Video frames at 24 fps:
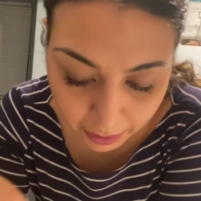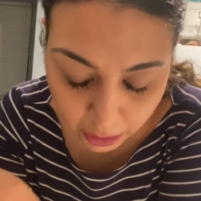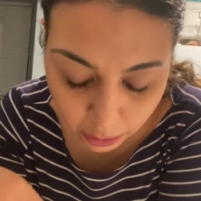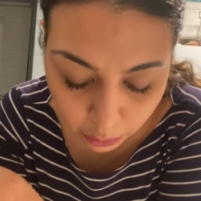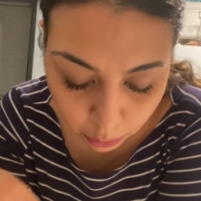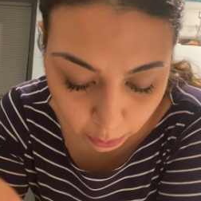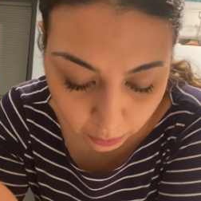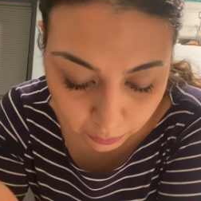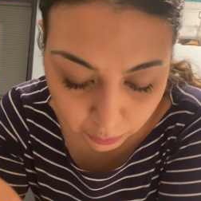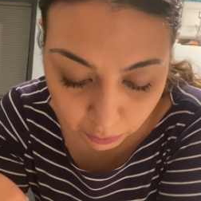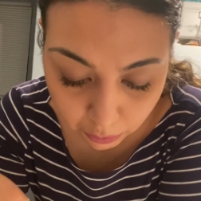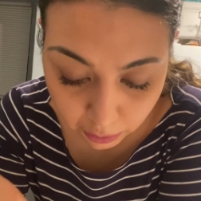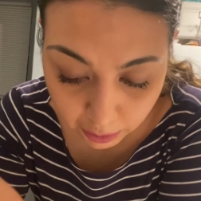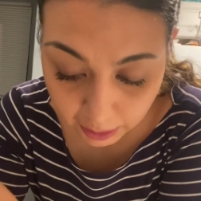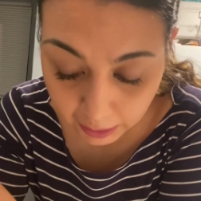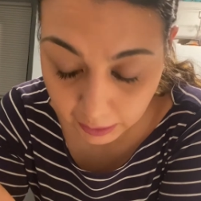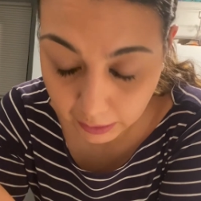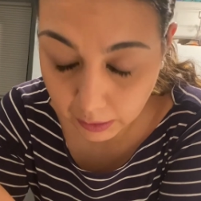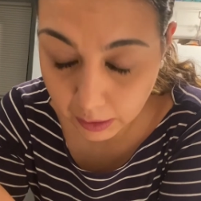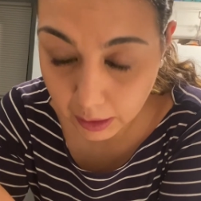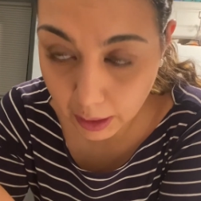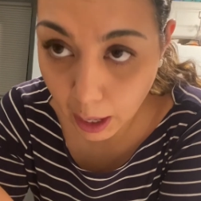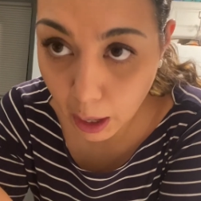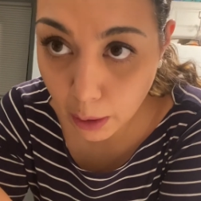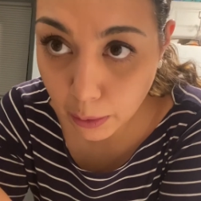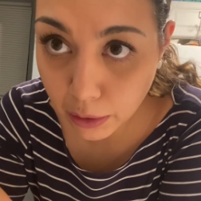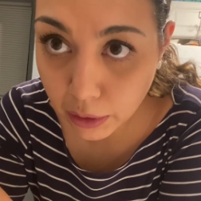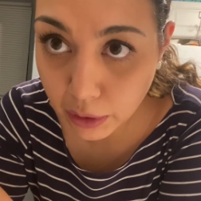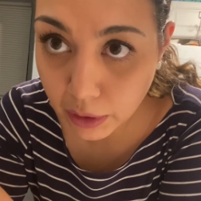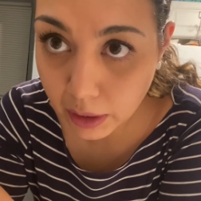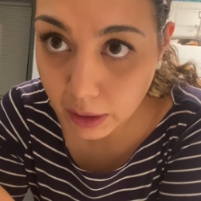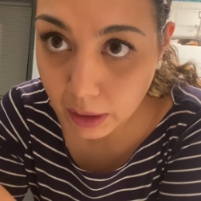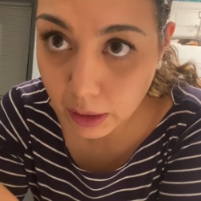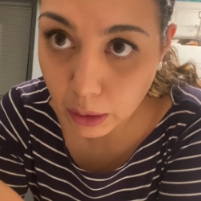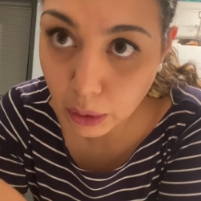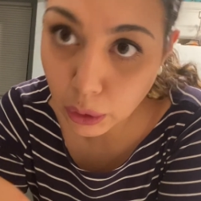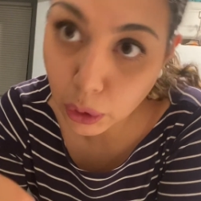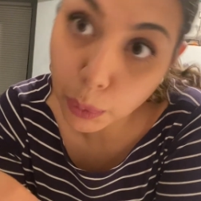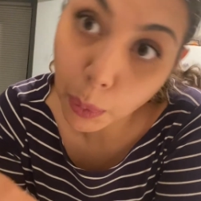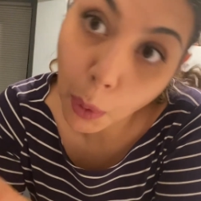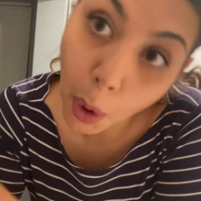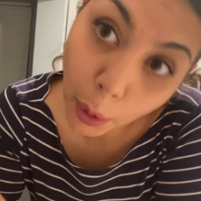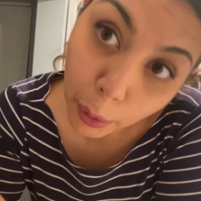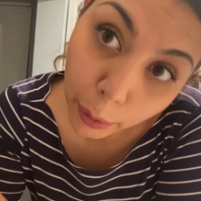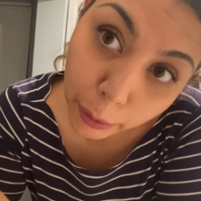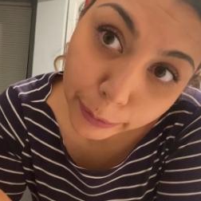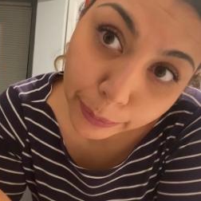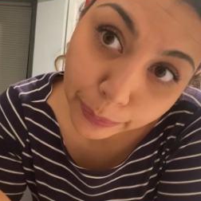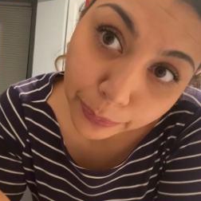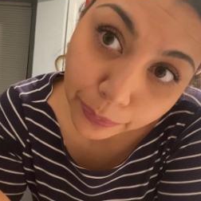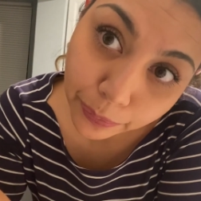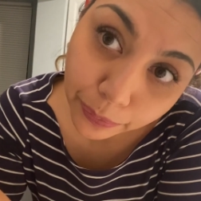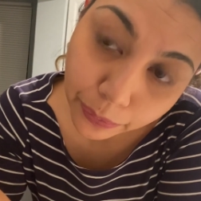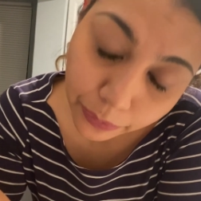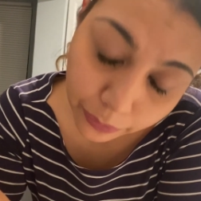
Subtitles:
12 to 16 hours, and then tomorrow